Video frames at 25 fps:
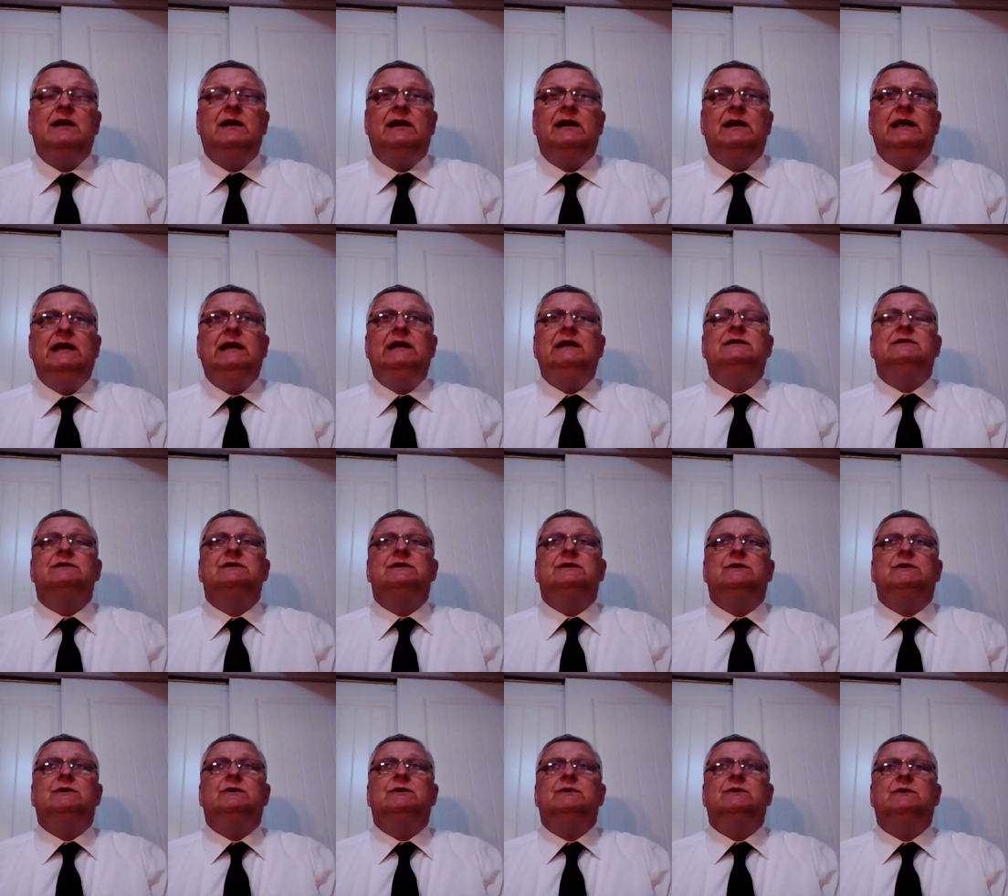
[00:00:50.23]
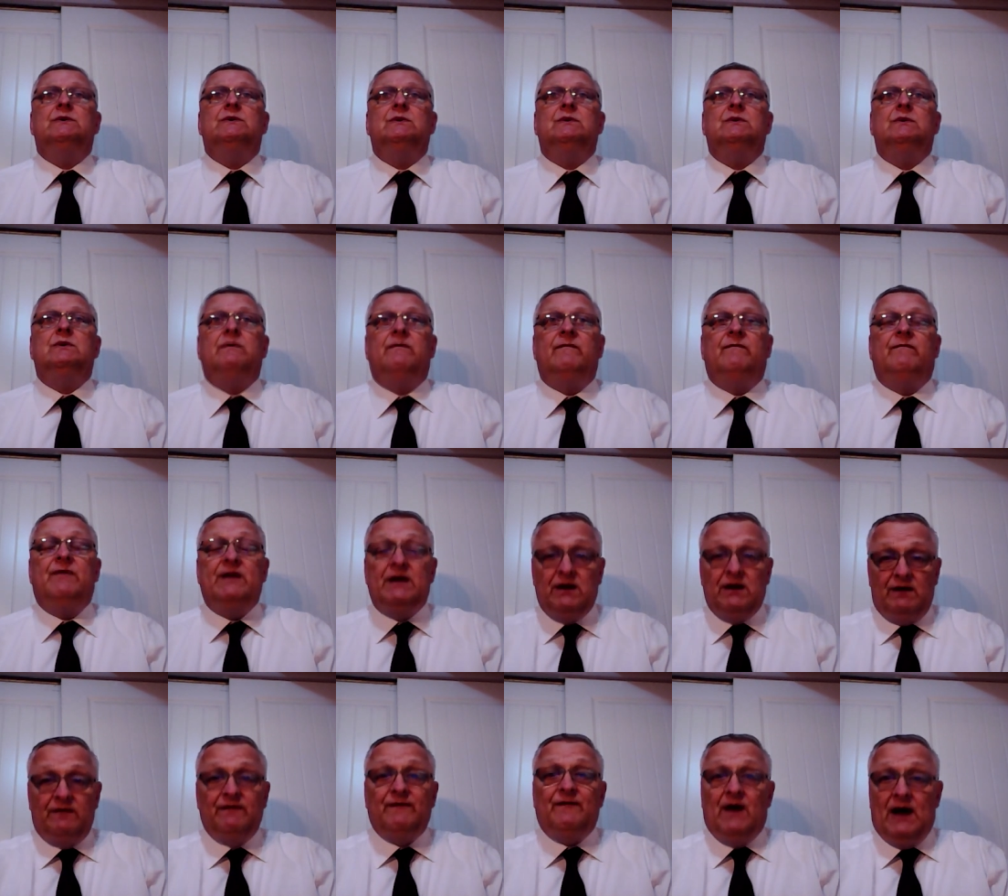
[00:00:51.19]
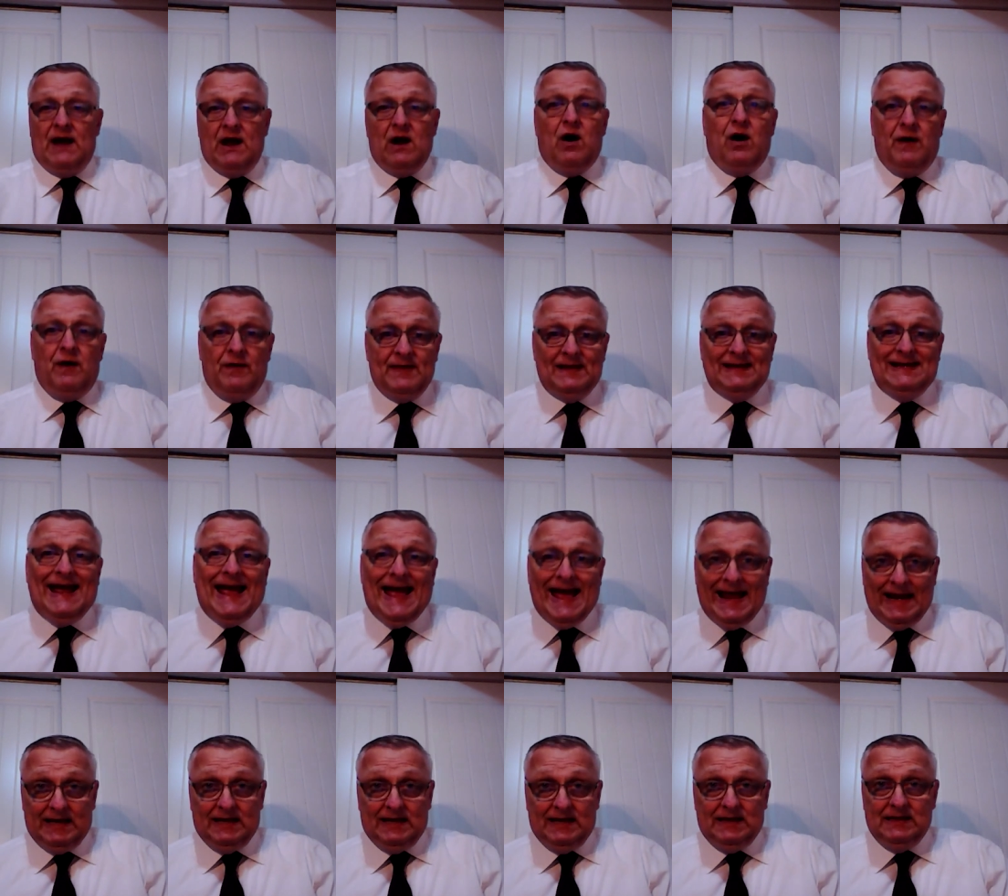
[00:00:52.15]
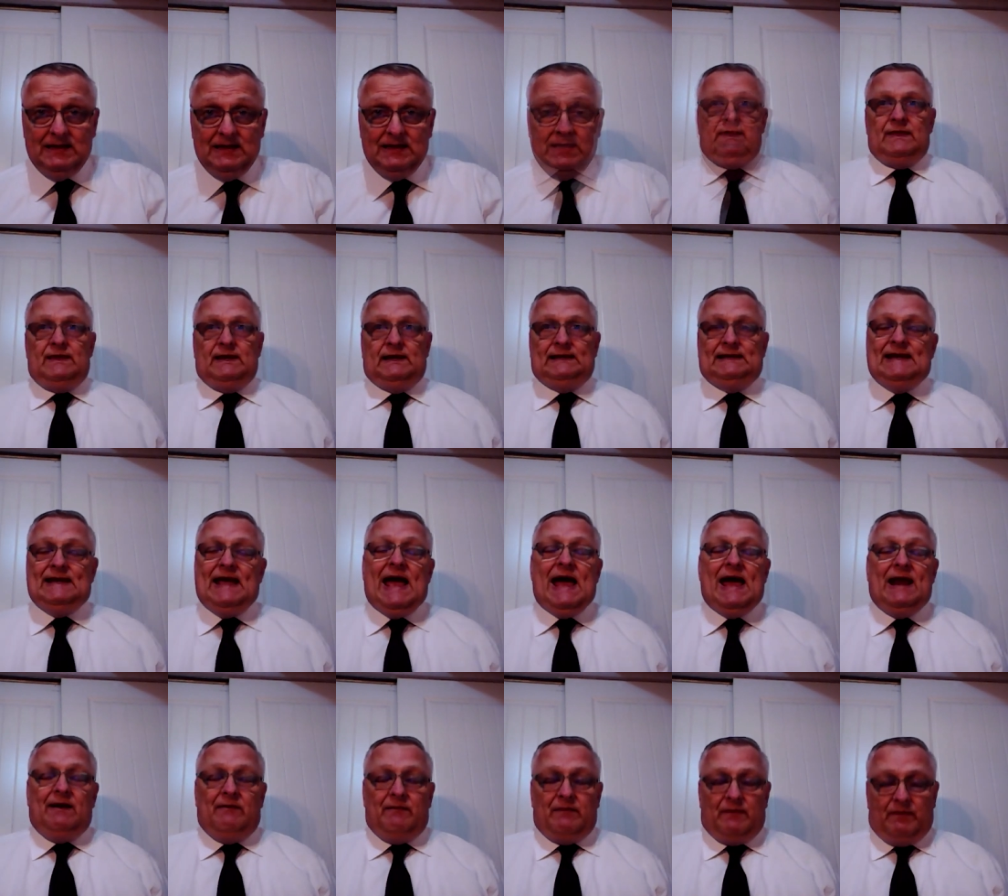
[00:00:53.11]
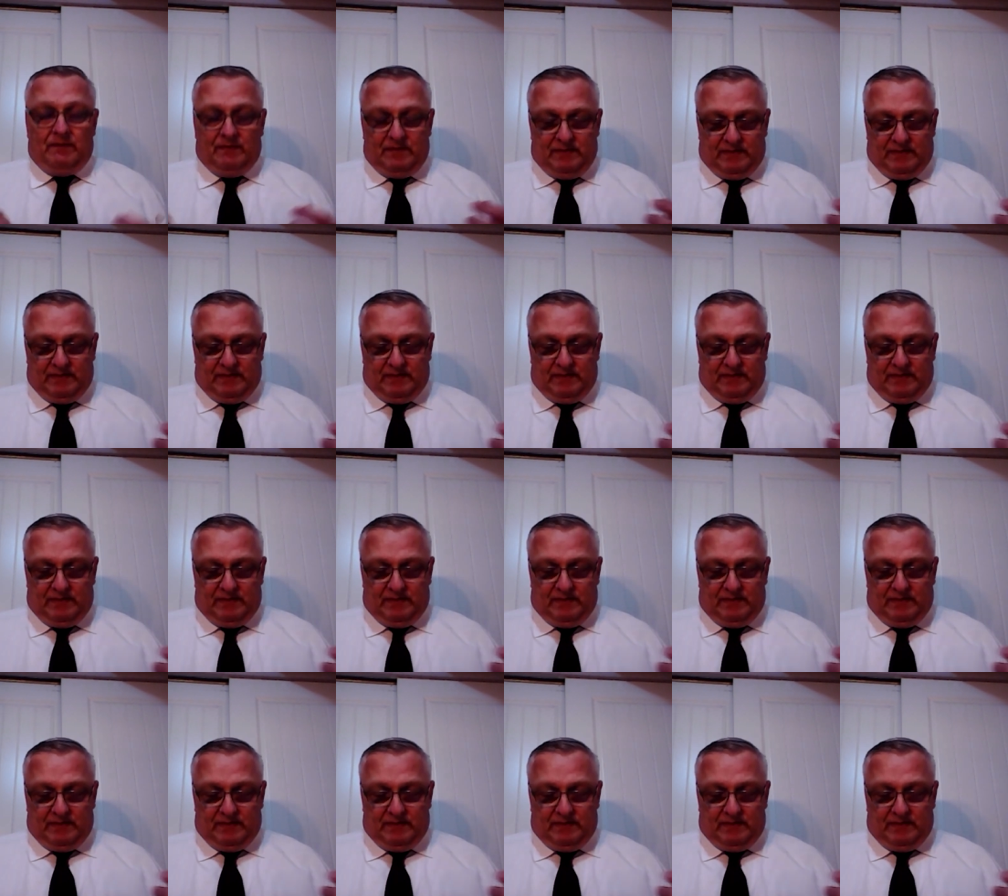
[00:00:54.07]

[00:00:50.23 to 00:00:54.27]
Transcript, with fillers: needs to verify all the data. The data